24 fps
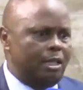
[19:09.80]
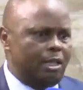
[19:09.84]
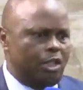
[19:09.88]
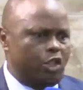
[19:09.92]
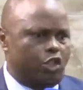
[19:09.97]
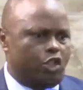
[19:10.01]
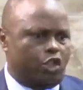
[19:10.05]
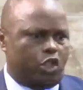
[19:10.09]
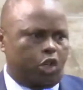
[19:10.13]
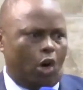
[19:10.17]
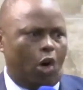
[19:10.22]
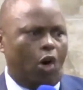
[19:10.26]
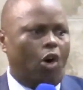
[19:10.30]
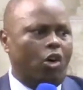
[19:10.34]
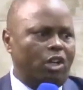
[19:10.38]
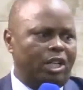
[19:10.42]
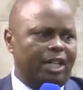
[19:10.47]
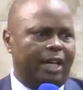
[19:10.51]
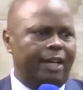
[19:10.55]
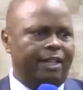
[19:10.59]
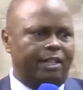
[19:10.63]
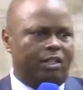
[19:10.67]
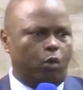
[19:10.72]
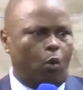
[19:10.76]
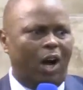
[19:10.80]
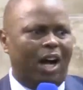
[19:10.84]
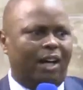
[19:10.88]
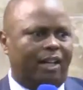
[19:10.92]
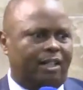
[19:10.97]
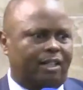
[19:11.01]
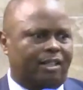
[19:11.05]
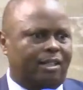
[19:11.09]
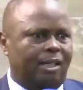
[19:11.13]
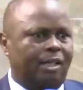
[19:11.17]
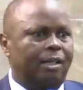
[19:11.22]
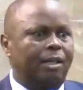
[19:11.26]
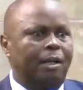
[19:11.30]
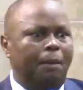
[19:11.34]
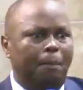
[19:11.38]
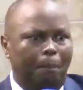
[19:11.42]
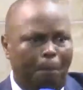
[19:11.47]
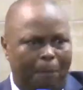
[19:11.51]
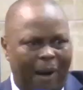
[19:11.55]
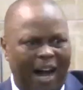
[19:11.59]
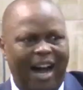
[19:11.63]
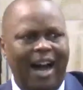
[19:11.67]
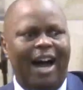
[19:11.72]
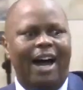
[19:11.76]
showed his works
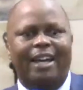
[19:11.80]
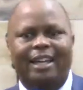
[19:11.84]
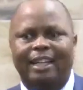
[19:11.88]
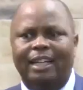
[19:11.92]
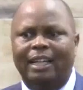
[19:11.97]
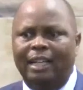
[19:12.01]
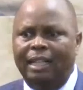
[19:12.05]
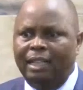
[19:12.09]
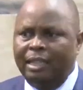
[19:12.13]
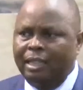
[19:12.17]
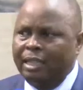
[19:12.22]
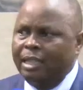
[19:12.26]
by